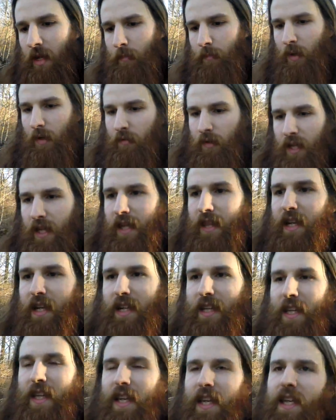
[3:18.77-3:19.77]
really the
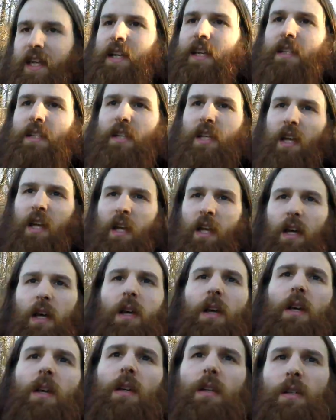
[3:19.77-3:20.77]
key is
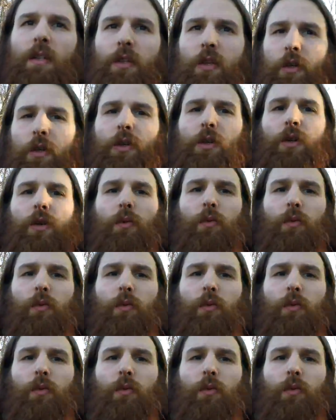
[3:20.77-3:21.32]
to